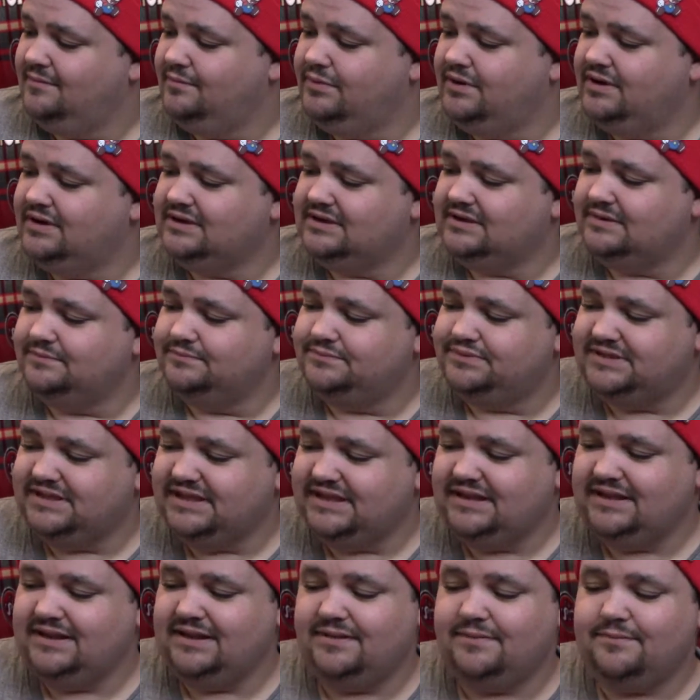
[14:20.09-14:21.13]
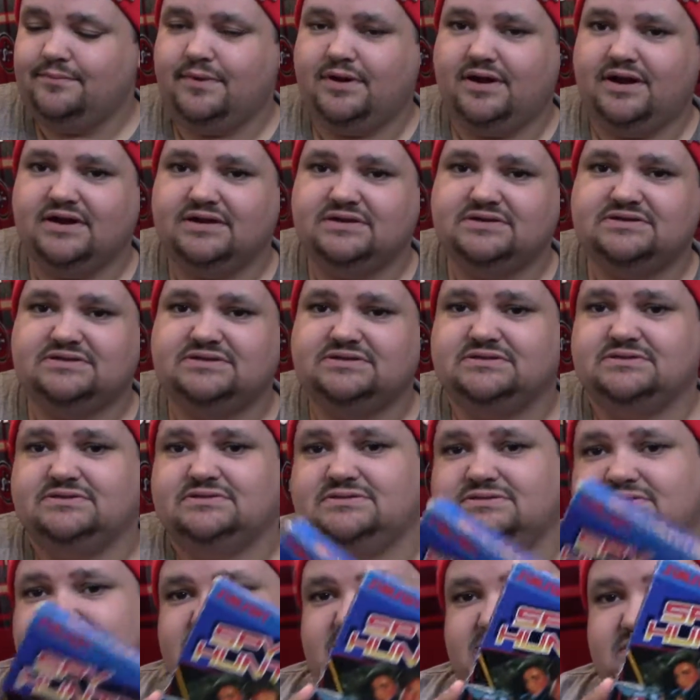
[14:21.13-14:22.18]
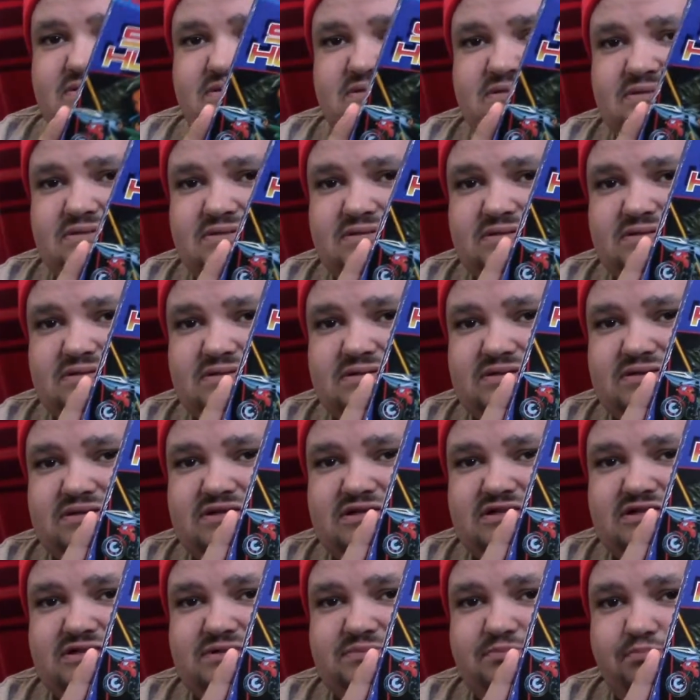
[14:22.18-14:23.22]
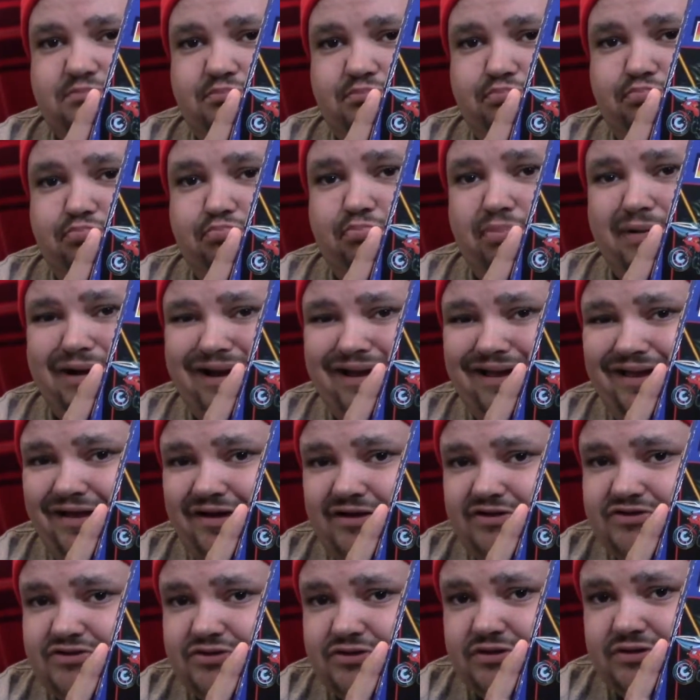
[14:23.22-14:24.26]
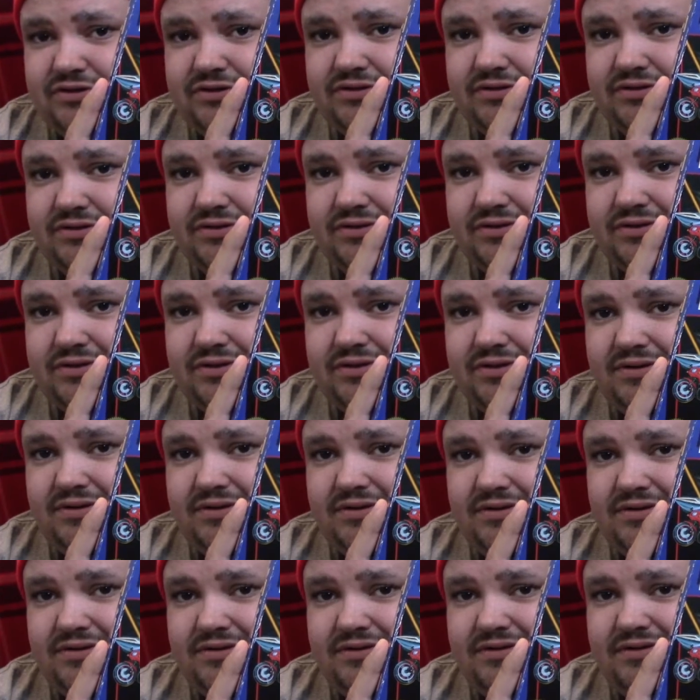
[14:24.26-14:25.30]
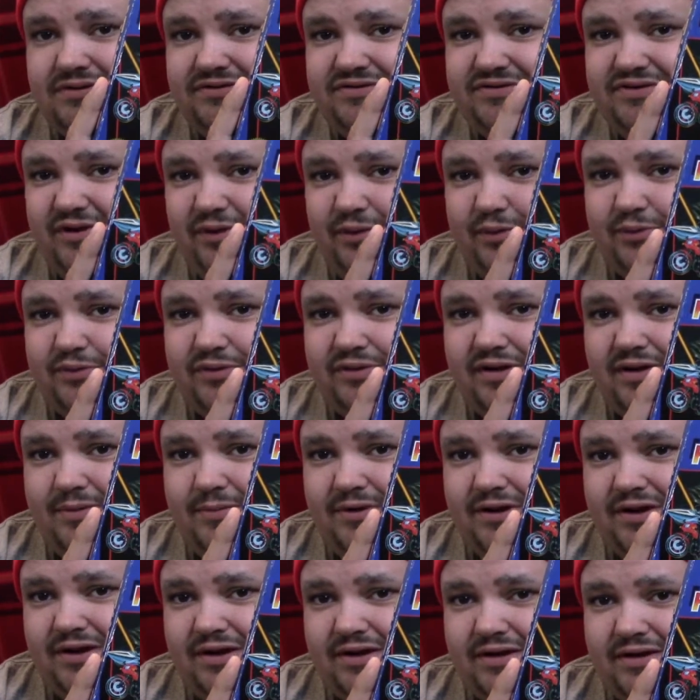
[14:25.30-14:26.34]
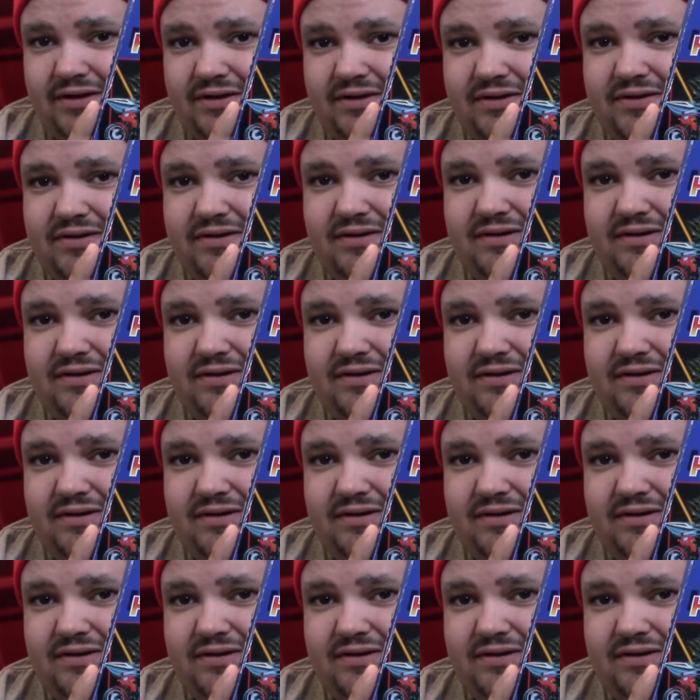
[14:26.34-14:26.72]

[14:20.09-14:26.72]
But complete in box. Spy Hunter? Dude, come on.